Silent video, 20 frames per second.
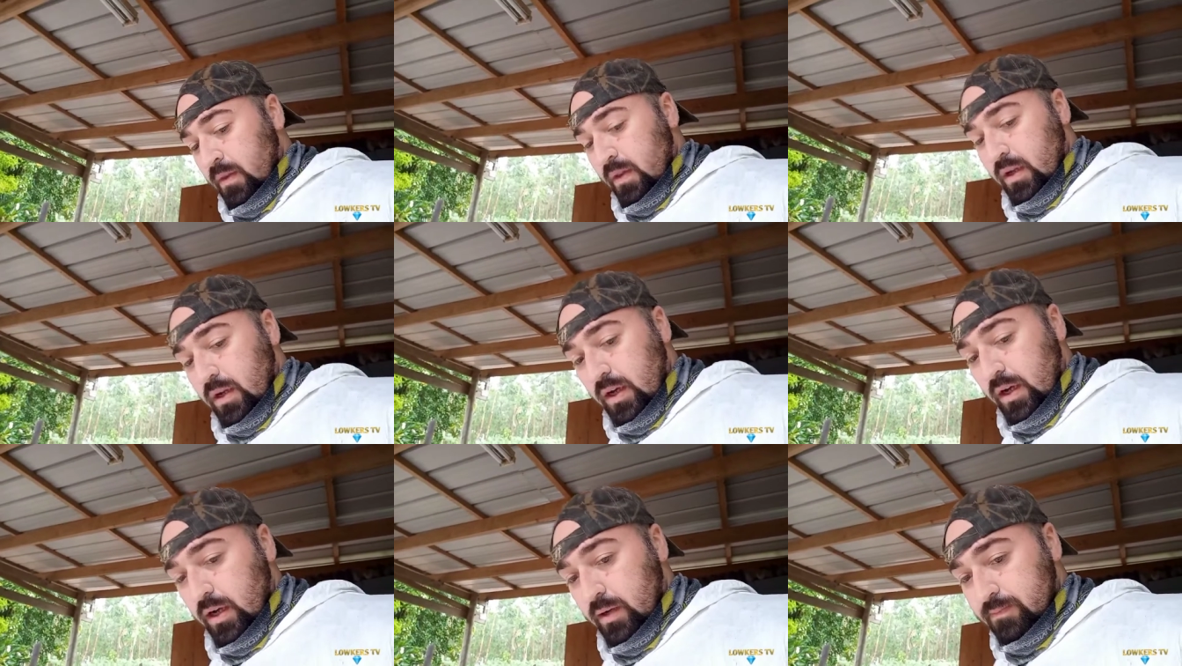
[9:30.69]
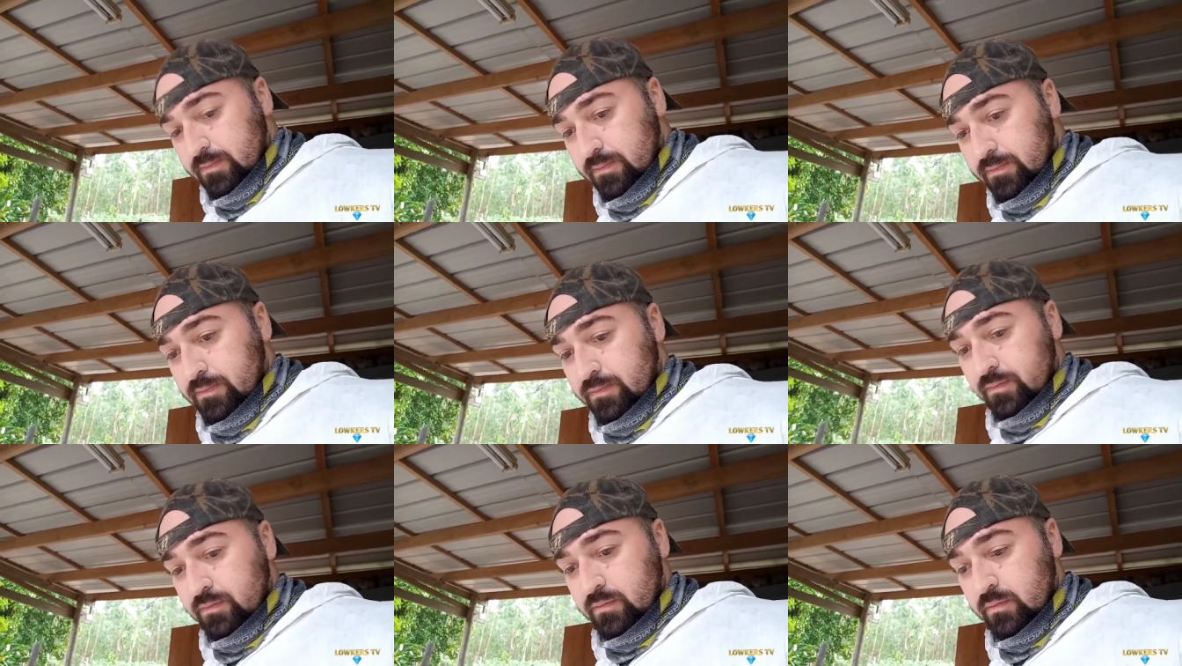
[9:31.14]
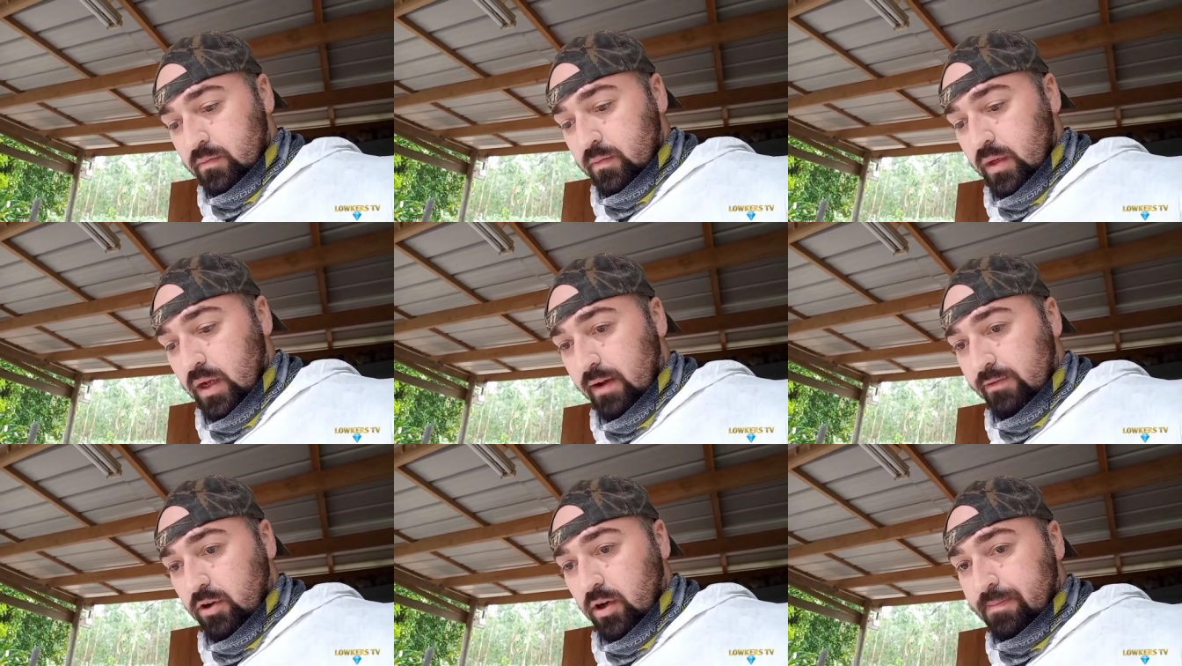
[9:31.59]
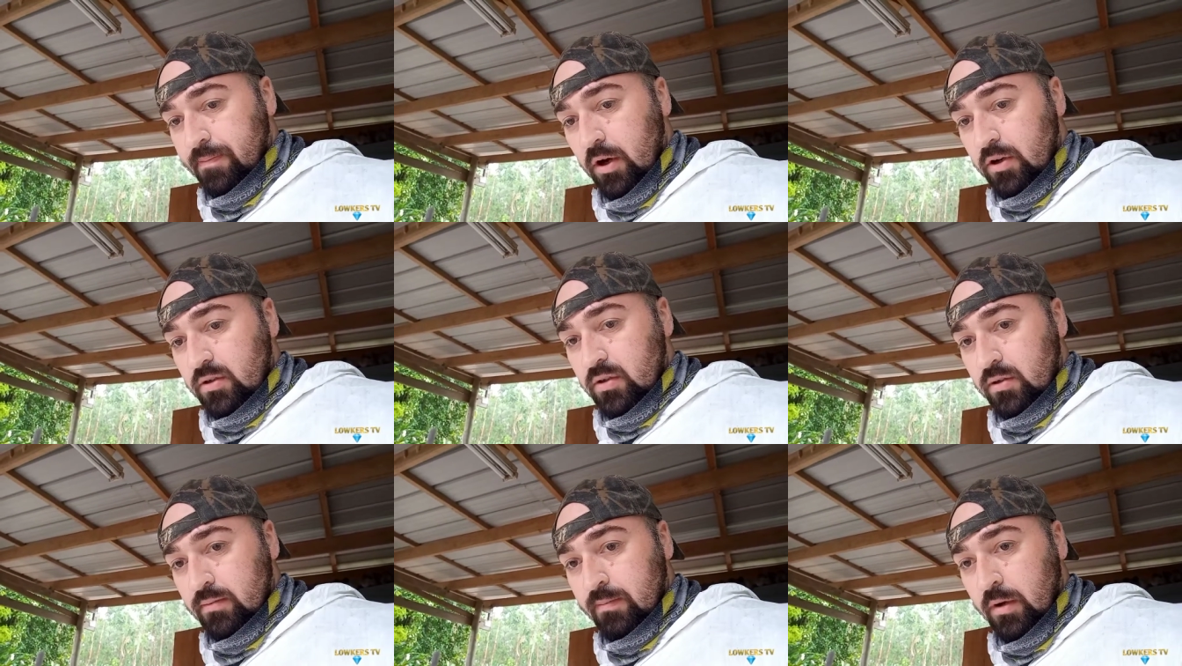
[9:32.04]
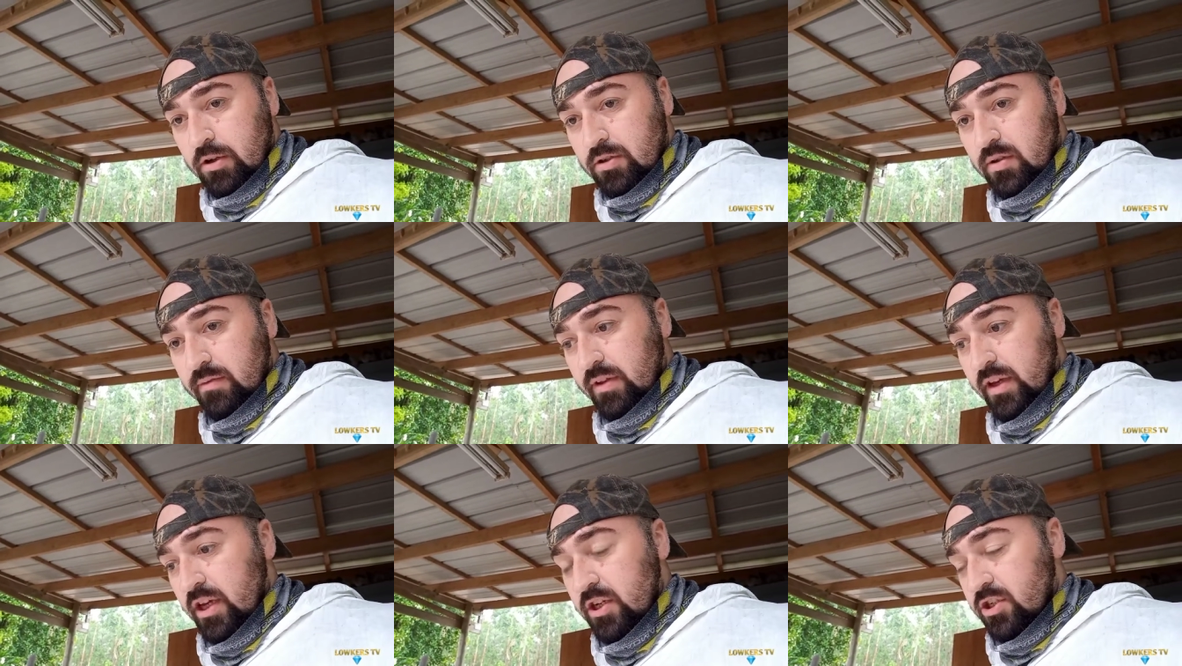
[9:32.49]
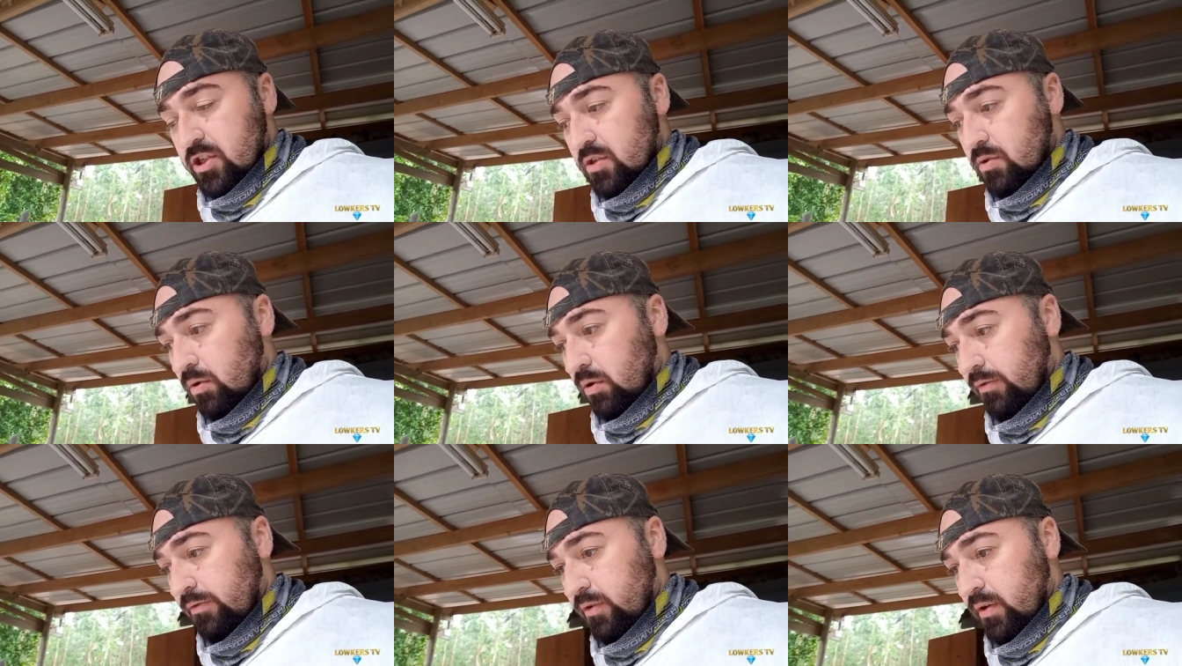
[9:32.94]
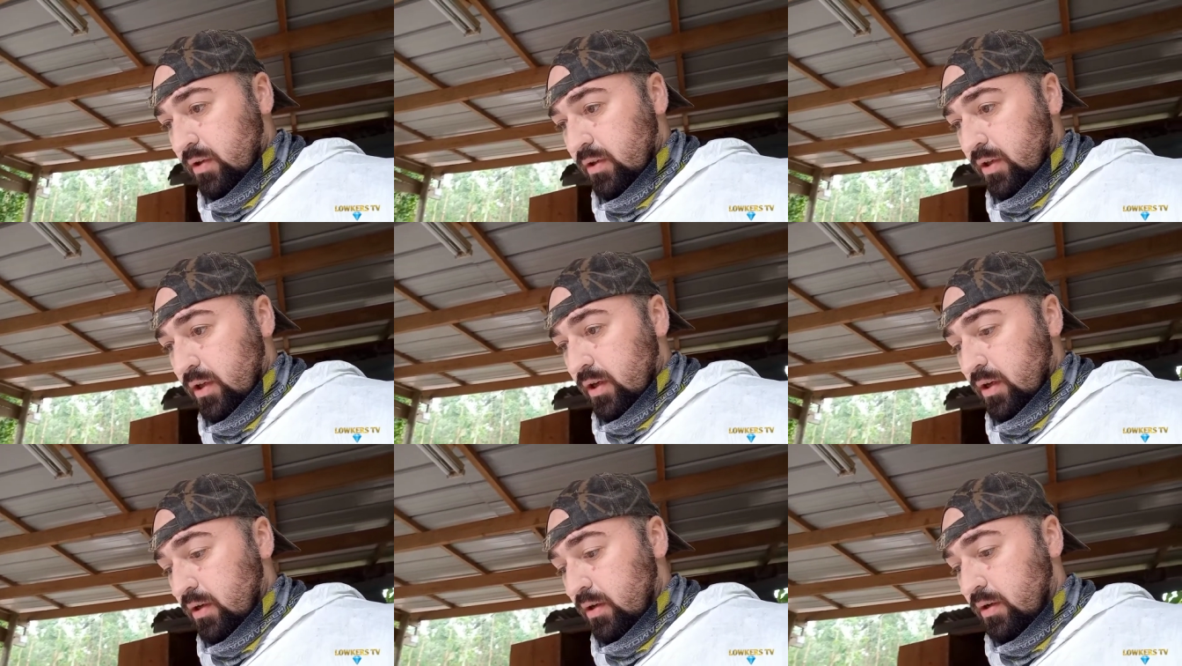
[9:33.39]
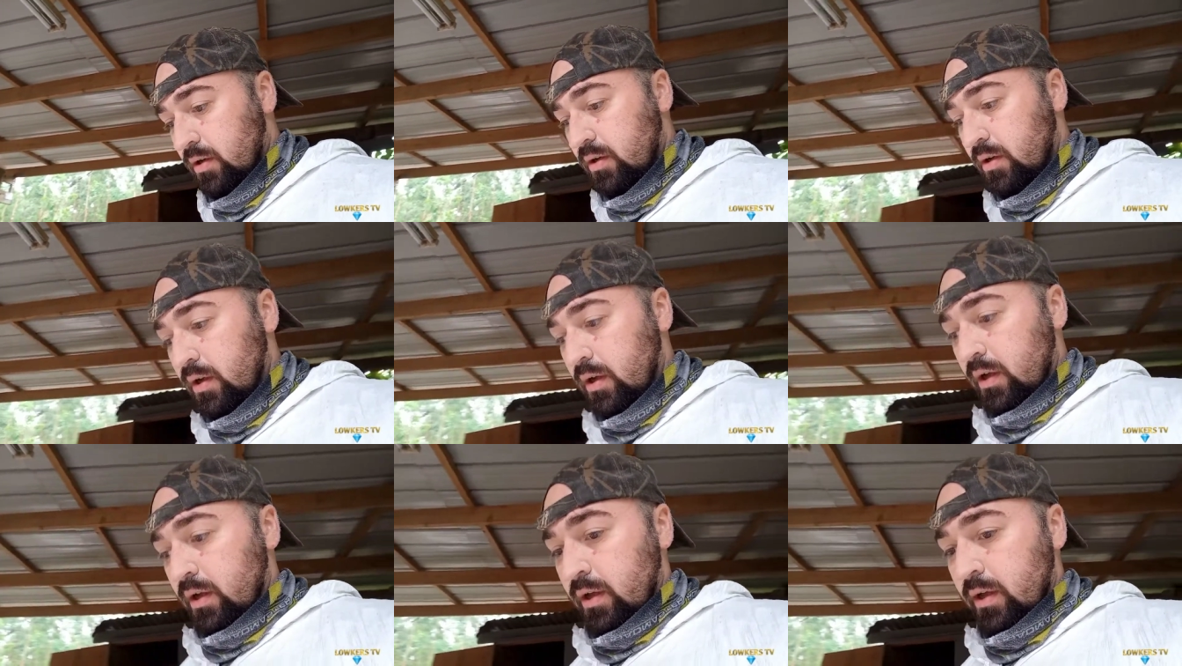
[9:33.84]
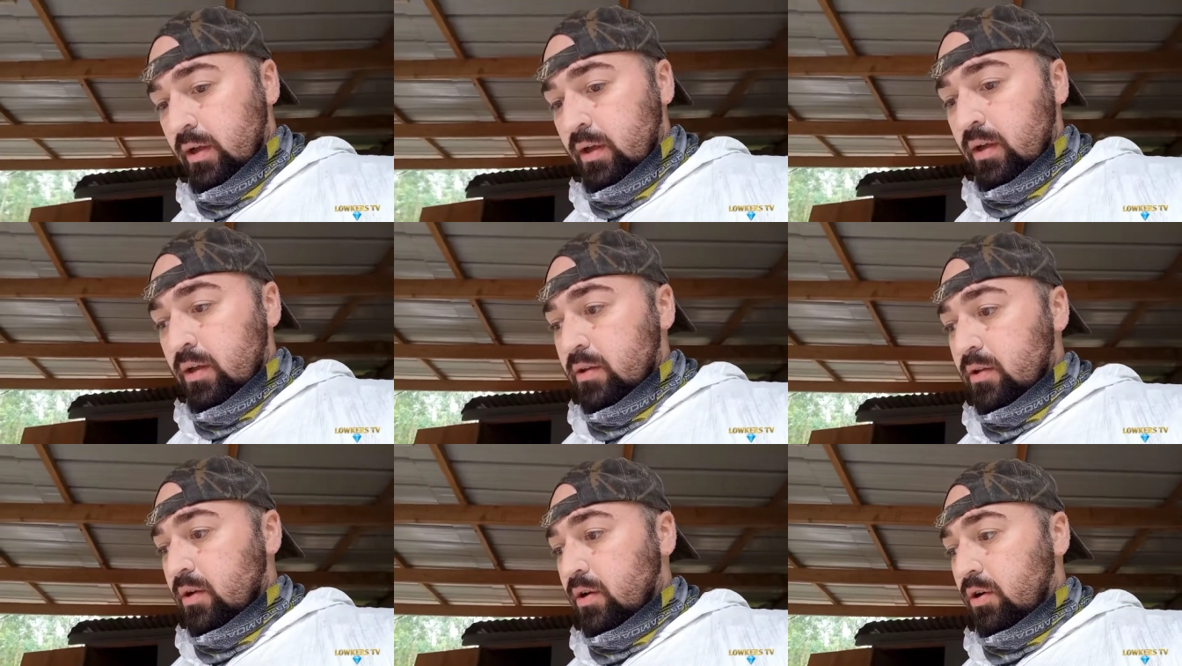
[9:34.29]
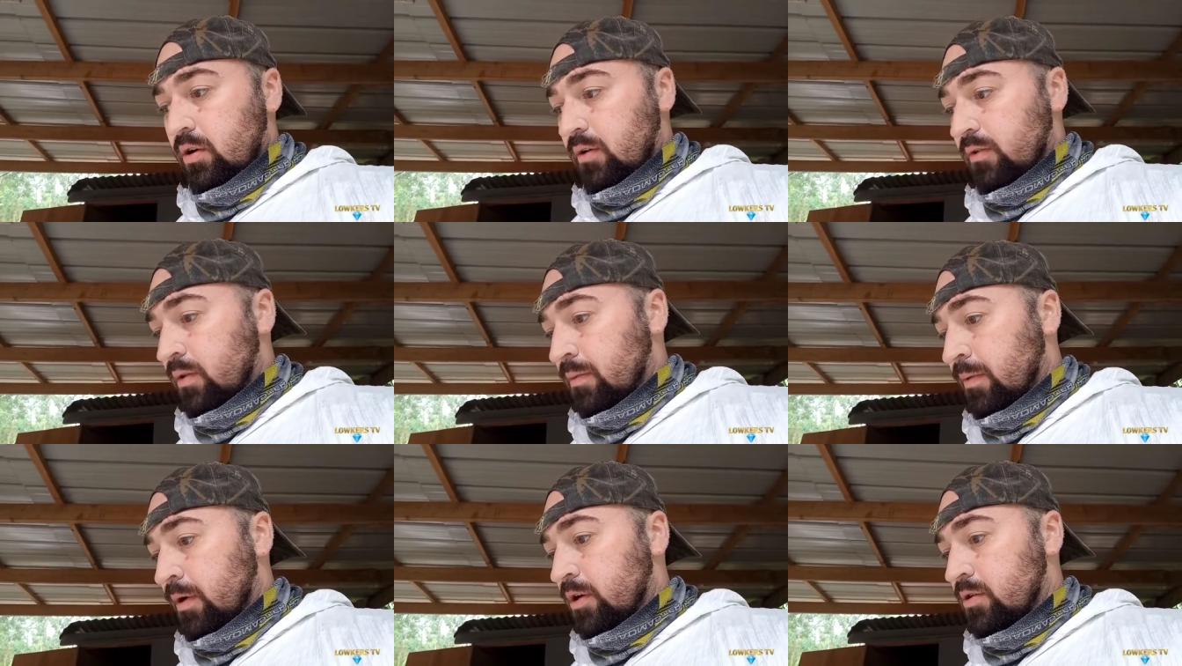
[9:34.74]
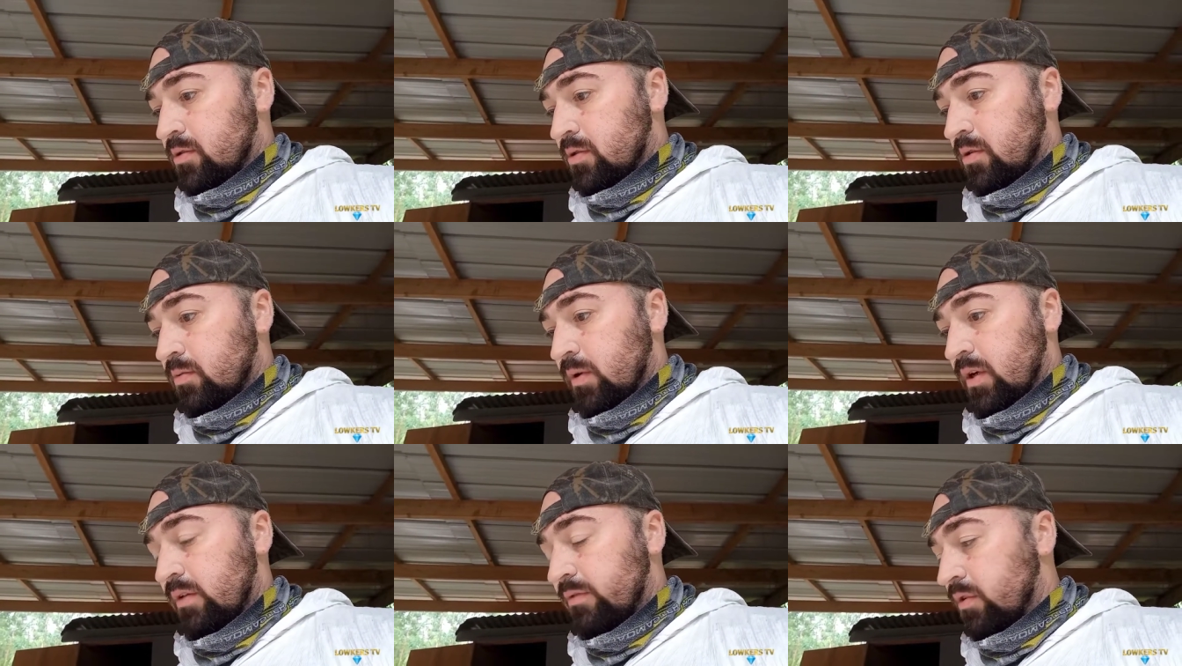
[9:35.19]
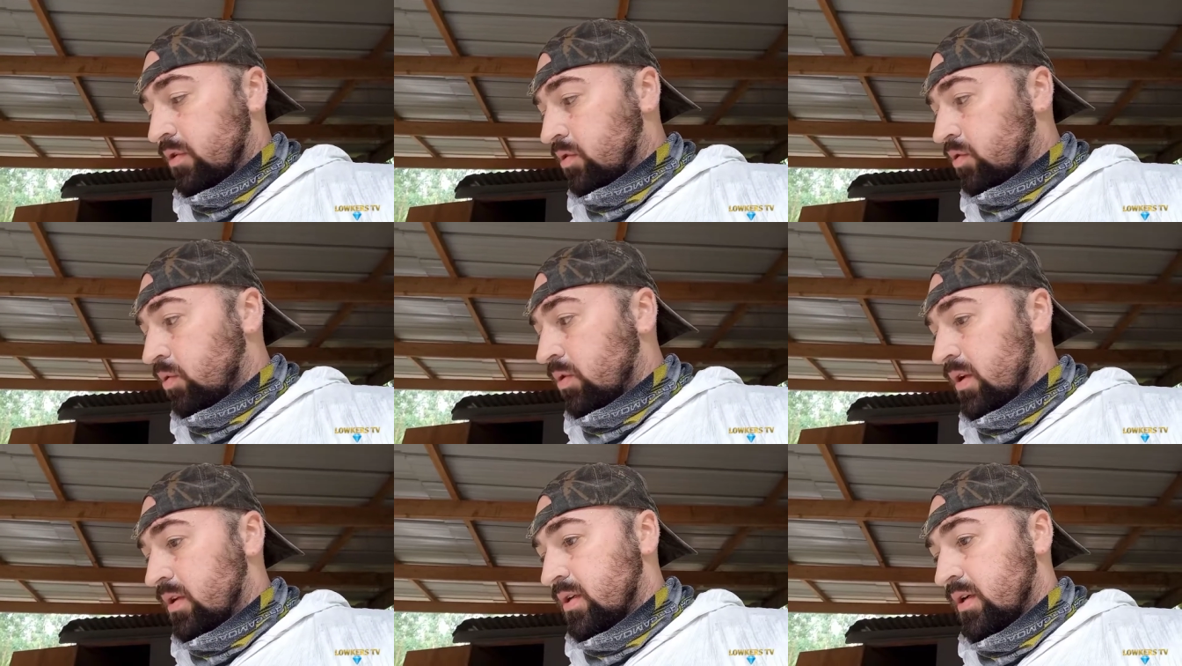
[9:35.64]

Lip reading: I've got most of the edges off in the whole of the boat, or whatever you call it.